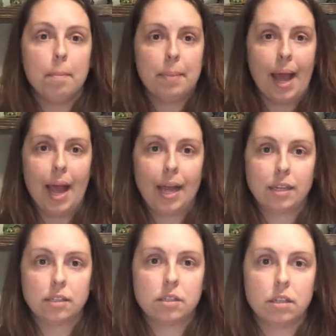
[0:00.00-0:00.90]

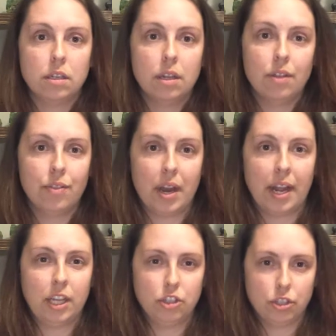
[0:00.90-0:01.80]
bags that
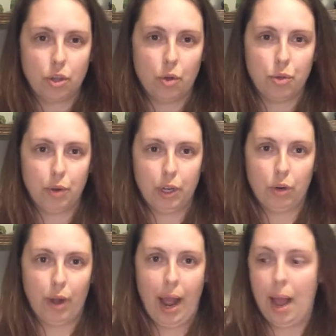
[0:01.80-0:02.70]
I can just go through
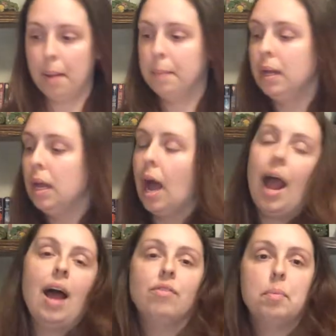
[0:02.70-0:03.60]
and grab.
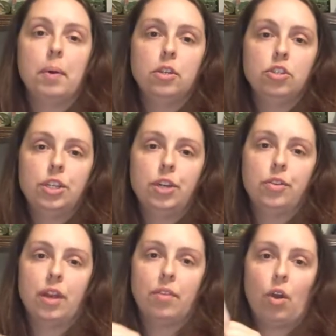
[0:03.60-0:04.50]
I have a bunch
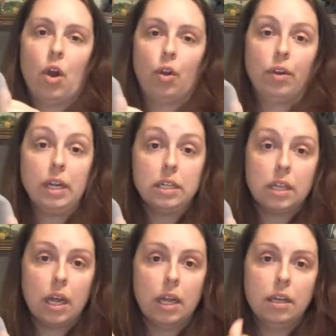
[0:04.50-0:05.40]
here that I've already
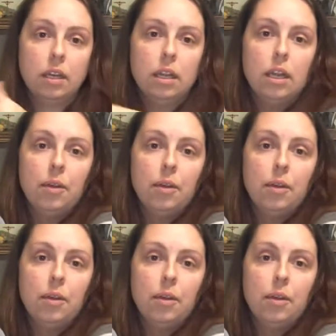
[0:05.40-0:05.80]
done